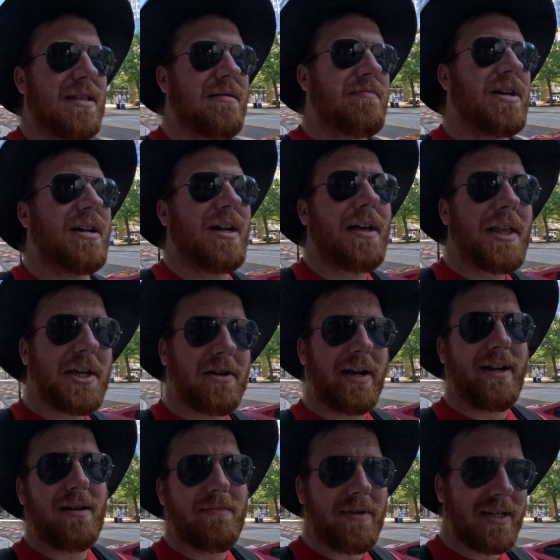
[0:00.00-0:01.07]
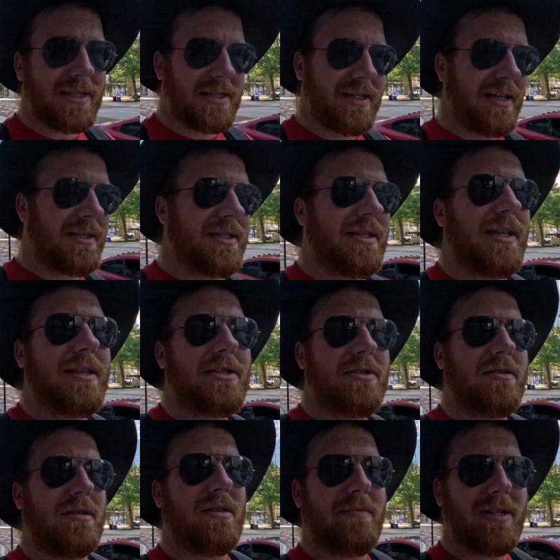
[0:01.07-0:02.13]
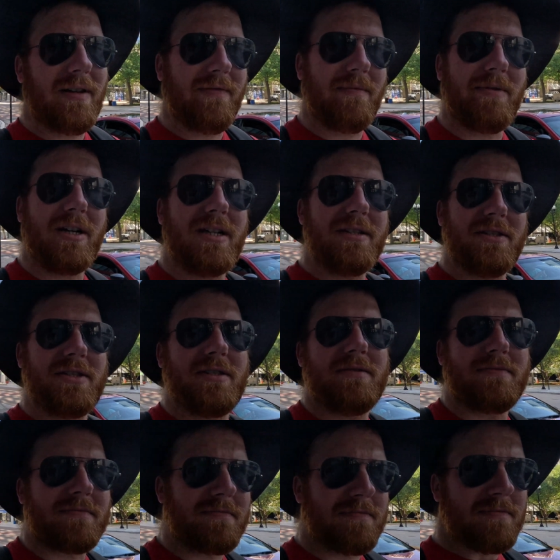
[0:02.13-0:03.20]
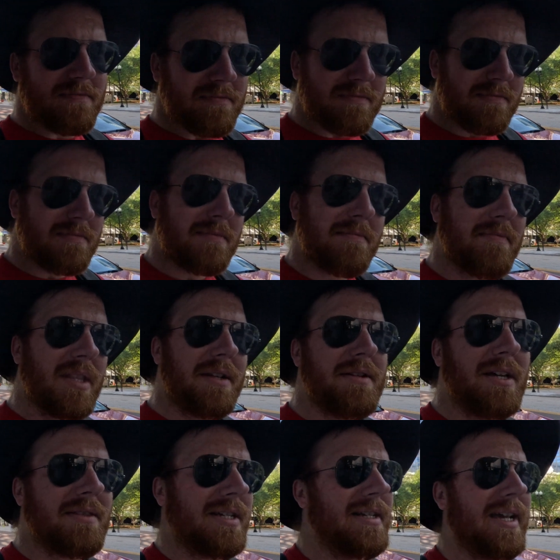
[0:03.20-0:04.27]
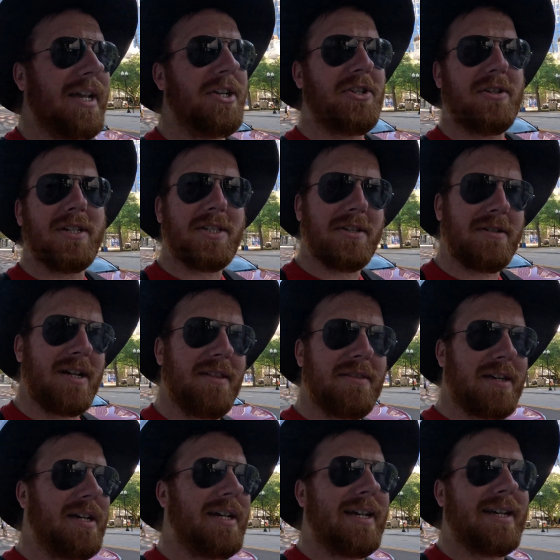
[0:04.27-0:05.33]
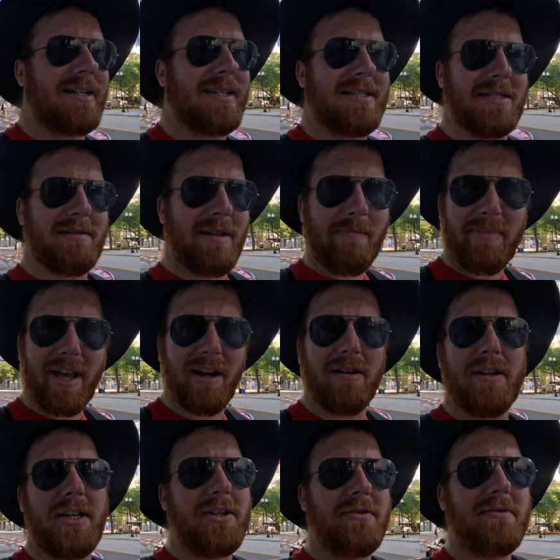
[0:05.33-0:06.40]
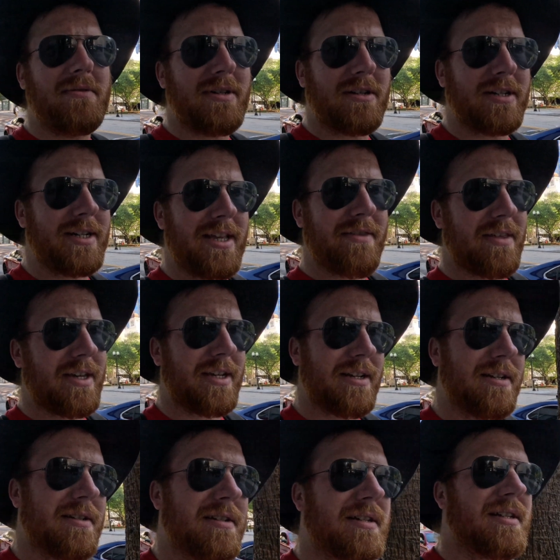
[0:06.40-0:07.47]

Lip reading: But I like kratom because it gets you a little bit of a buzz. Nothing dangerous or anything. It doesn't impair you or anything.